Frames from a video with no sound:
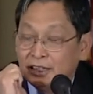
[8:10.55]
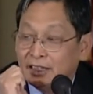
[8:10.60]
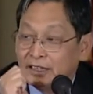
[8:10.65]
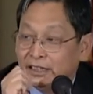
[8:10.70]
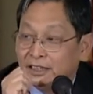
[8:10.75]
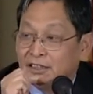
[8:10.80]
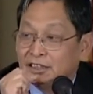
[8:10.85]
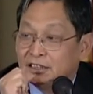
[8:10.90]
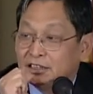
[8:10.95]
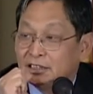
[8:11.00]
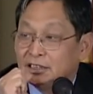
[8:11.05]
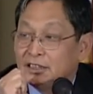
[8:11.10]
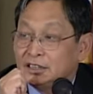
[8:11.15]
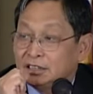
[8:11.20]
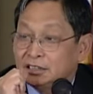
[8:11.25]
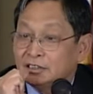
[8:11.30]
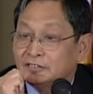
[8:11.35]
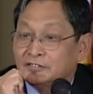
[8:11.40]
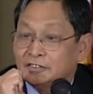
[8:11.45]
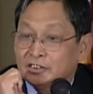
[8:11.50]
Initially,
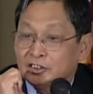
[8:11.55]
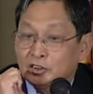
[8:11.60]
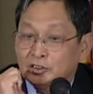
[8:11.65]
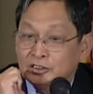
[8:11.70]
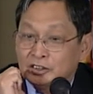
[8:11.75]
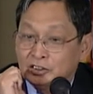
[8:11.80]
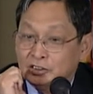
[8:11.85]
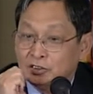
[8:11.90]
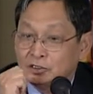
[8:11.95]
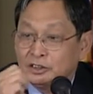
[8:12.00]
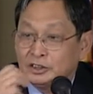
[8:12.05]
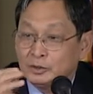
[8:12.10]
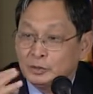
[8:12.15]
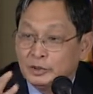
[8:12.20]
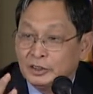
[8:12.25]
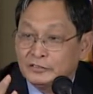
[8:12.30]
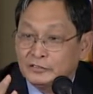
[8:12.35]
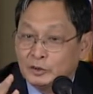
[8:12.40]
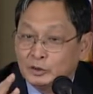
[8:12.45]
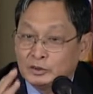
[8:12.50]
in the first constitution, we
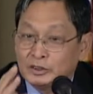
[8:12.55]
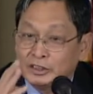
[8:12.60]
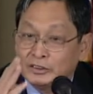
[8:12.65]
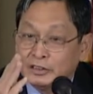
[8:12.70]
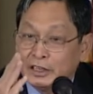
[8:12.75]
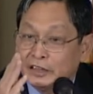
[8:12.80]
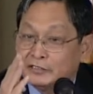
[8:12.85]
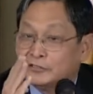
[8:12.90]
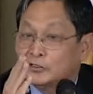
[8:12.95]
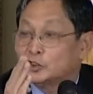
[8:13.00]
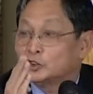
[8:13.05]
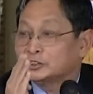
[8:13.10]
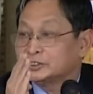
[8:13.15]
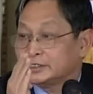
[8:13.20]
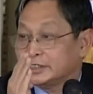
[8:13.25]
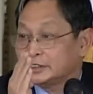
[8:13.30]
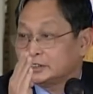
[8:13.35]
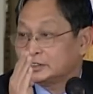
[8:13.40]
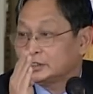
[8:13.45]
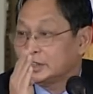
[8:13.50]
have only uh, four
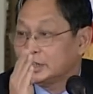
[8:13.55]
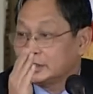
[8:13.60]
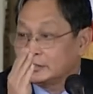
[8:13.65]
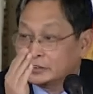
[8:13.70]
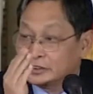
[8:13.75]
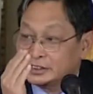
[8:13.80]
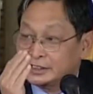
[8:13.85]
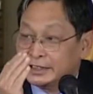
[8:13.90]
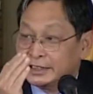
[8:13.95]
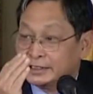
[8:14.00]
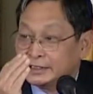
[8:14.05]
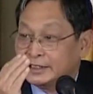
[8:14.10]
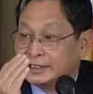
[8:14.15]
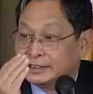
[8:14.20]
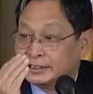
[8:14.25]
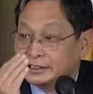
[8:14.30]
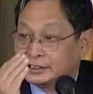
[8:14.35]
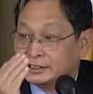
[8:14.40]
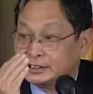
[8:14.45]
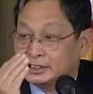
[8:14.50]
states for the ethnic
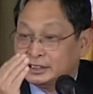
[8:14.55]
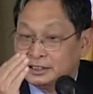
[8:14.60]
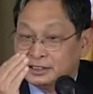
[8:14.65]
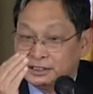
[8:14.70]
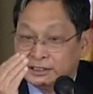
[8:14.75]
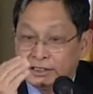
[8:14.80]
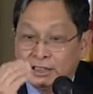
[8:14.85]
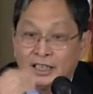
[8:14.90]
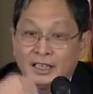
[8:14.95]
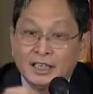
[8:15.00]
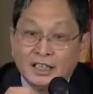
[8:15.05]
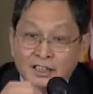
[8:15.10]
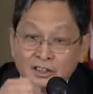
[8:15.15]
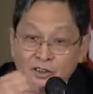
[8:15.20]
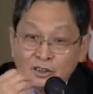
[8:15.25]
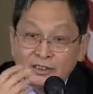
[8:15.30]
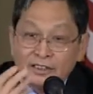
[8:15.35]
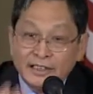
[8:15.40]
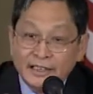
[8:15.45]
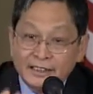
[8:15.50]
nationalities.
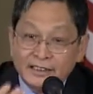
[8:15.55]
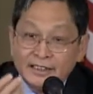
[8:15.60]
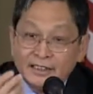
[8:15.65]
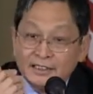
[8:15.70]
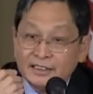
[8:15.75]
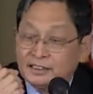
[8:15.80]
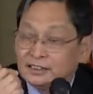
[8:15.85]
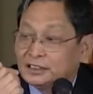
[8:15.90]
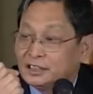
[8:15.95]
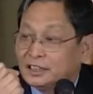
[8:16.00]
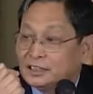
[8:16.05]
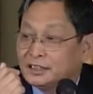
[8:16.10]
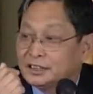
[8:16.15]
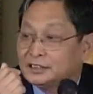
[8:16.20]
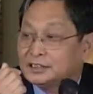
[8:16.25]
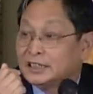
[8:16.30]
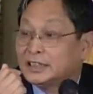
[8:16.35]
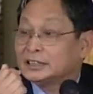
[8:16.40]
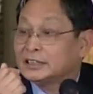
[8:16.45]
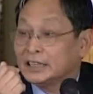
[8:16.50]
So the ethnic nationalities
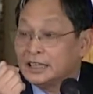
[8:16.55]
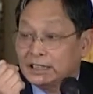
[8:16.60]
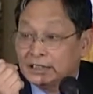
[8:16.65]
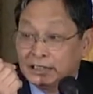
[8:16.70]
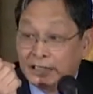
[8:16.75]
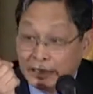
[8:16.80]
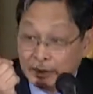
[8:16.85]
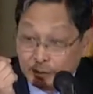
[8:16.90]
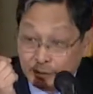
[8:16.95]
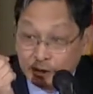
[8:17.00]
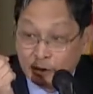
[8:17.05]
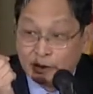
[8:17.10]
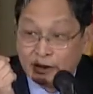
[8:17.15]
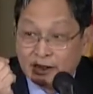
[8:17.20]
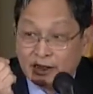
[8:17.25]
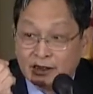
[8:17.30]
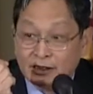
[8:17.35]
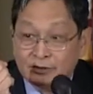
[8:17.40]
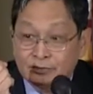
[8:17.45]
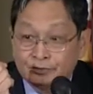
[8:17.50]
are un unhappy with
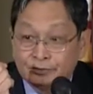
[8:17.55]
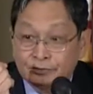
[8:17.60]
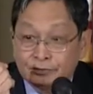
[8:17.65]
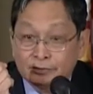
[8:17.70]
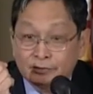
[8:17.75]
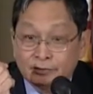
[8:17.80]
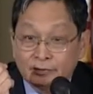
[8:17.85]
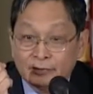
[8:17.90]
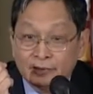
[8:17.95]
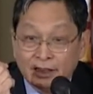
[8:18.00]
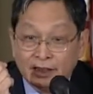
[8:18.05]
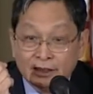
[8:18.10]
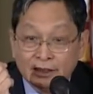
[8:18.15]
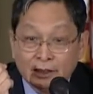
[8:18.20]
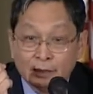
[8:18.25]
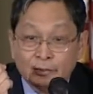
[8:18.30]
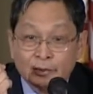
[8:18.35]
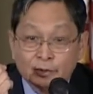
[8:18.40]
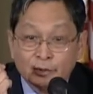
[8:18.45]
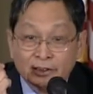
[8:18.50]
that,
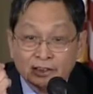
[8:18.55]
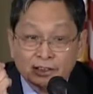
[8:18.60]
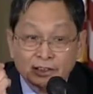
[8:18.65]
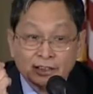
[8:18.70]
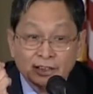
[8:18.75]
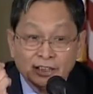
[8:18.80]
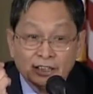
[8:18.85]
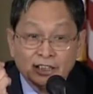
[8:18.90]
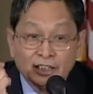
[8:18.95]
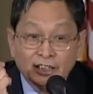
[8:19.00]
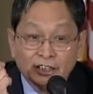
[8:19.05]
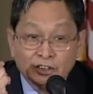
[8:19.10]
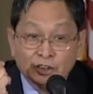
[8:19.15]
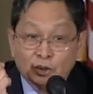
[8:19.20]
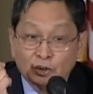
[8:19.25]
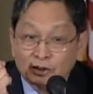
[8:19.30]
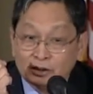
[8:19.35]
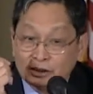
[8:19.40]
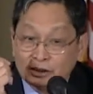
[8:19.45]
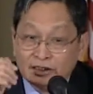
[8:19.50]
unhappy with that.
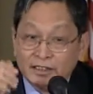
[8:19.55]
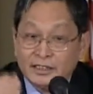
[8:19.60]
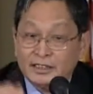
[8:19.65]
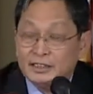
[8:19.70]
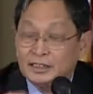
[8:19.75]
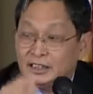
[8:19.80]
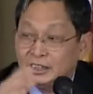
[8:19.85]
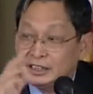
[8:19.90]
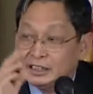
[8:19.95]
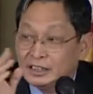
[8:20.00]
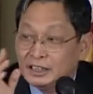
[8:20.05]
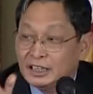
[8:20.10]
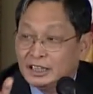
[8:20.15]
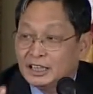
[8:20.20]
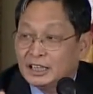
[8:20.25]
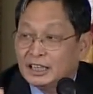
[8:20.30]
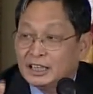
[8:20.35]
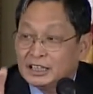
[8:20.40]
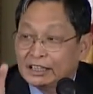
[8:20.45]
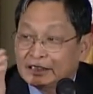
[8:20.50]
So in the
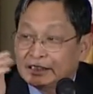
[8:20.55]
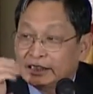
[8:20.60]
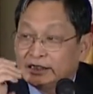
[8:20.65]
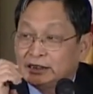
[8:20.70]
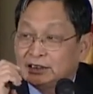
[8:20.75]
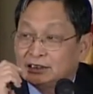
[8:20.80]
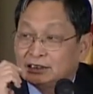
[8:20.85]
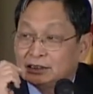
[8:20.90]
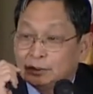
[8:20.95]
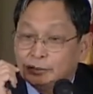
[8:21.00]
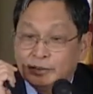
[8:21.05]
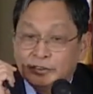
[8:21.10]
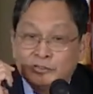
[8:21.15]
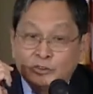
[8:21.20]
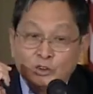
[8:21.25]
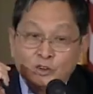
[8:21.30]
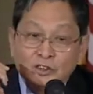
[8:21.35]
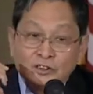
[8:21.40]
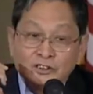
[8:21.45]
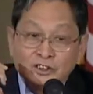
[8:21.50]
uh,
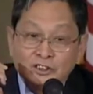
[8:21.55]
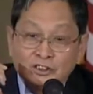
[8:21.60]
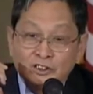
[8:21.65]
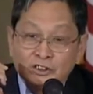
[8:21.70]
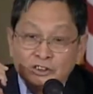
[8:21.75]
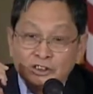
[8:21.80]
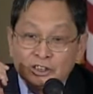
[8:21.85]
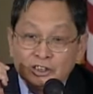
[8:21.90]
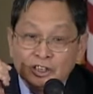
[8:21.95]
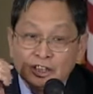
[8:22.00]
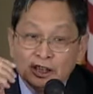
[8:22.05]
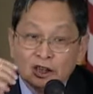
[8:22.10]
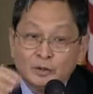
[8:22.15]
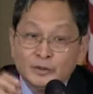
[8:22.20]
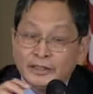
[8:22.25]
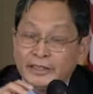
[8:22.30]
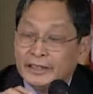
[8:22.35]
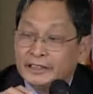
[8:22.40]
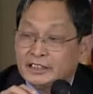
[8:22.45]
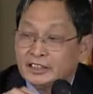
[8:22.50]
1974 constitution,
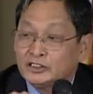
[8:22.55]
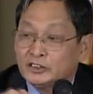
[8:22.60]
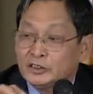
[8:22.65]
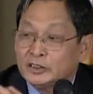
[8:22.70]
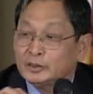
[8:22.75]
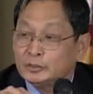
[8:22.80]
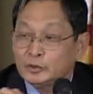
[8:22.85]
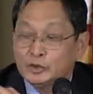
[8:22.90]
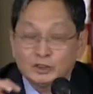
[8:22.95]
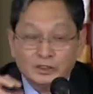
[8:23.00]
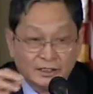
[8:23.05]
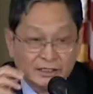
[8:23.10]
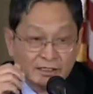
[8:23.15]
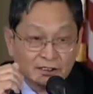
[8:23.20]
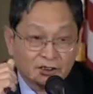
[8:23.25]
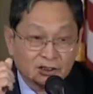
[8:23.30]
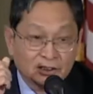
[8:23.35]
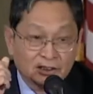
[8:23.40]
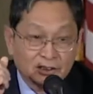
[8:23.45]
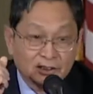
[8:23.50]
we added three more
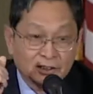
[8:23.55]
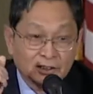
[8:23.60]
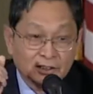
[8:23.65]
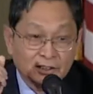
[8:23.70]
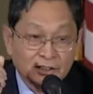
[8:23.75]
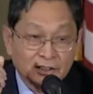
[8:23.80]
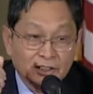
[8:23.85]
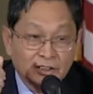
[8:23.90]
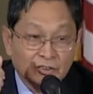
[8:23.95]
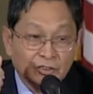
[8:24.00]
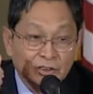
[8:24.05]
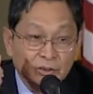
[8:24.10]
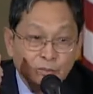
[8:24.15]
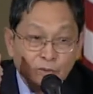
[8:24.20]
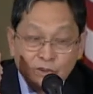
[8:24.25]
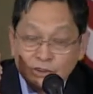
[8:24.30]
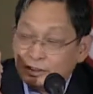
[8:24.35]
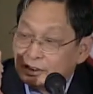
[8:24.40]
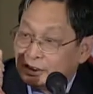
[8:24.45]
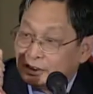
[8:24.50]
states, three
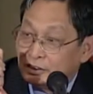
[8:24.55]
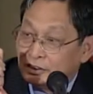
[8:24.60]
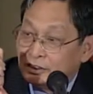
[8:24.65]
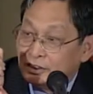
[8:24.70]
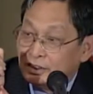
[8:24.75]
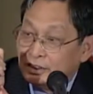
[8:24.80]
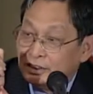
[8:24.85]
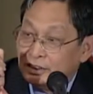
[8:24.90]
more states.